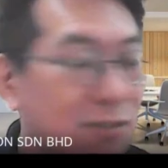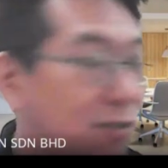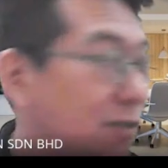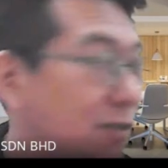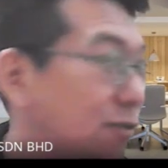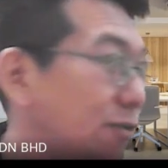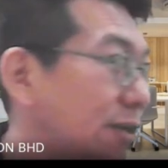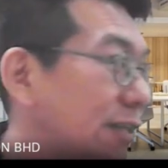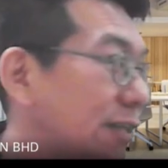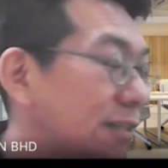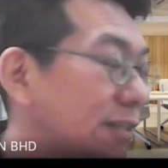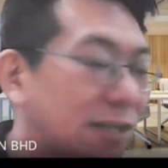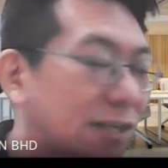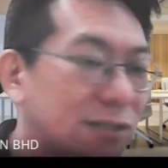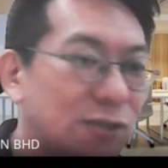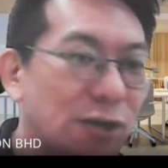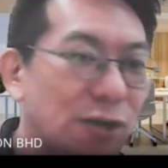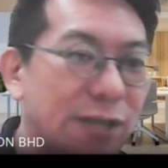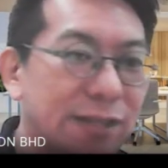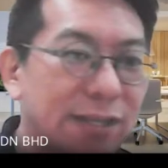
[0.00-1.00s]
during
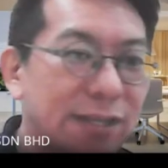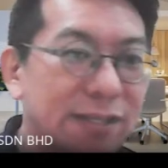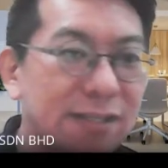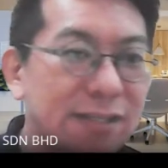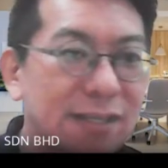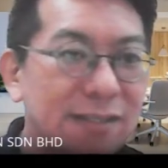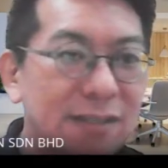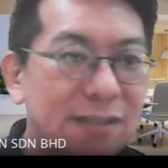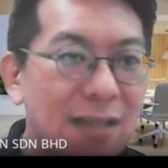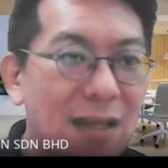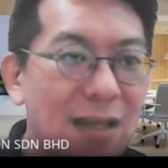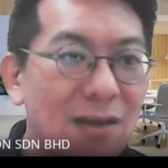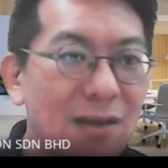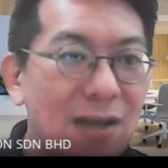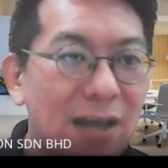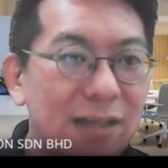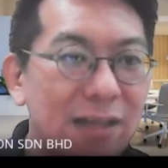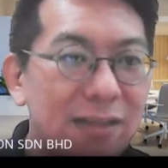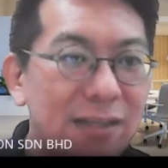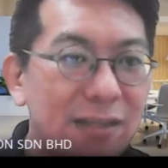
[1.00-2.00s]
the training just now,
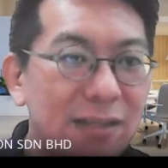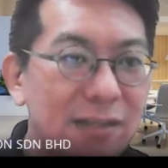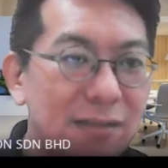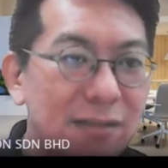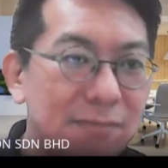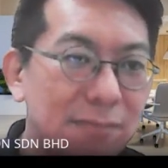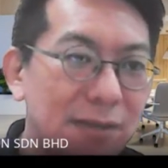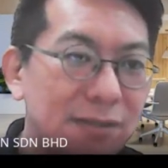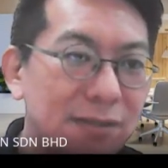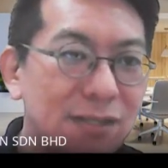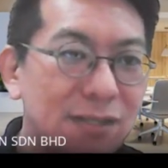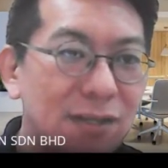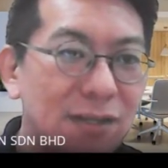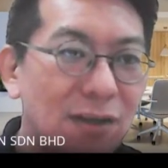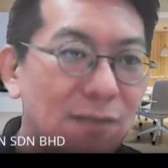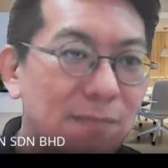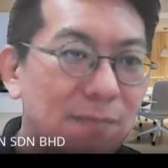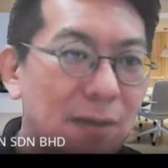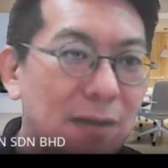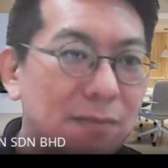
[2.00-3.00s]
I did mention
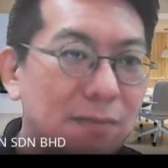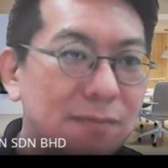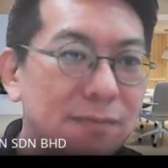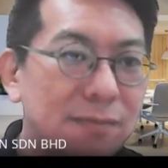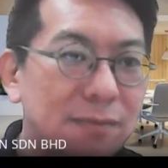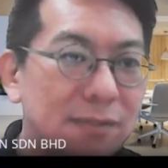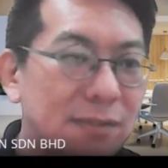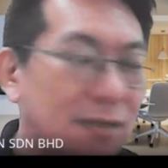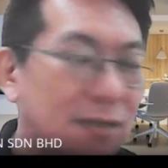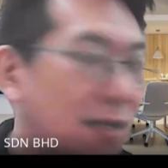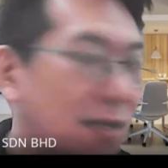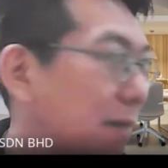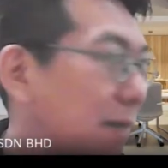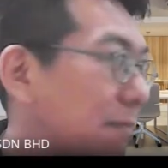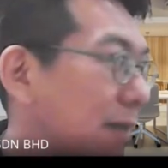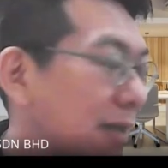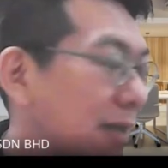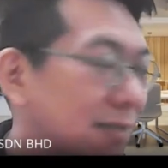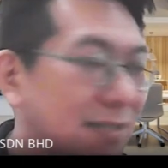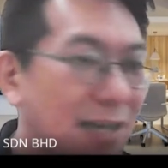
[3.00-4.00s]
about
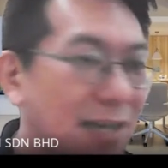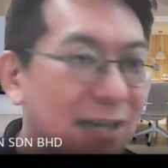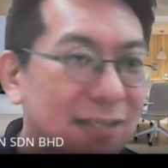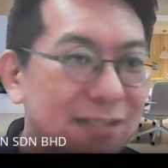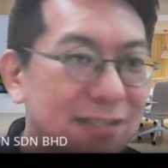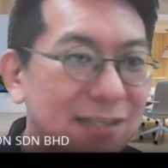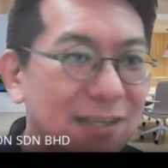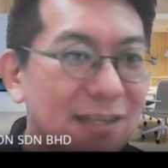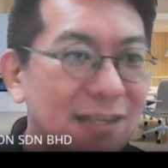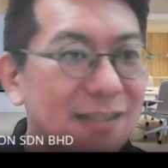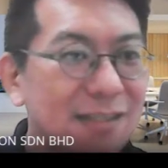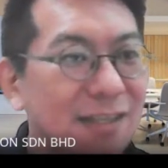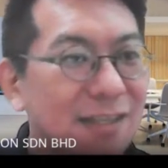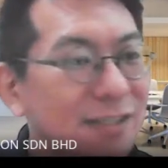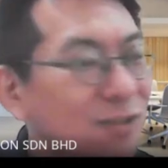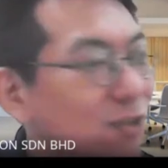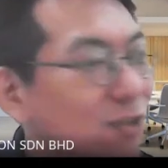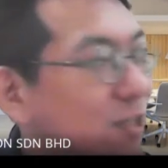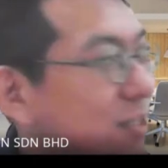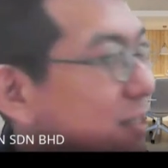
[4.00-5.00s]
MSIC.
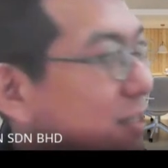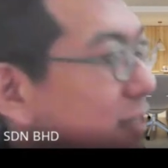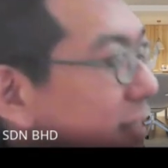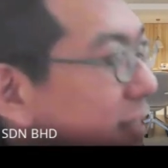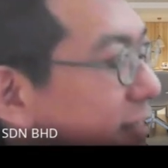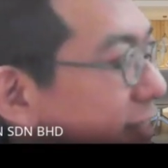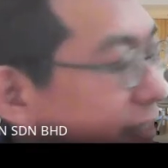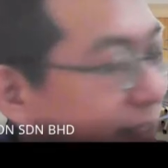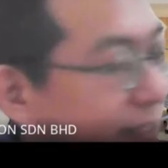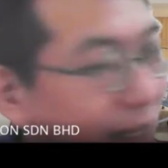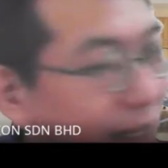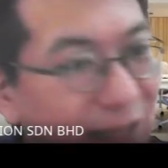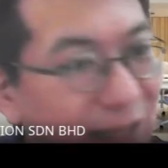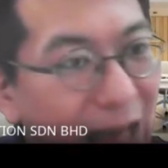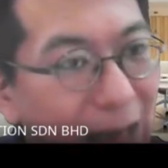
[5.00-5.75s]
This is a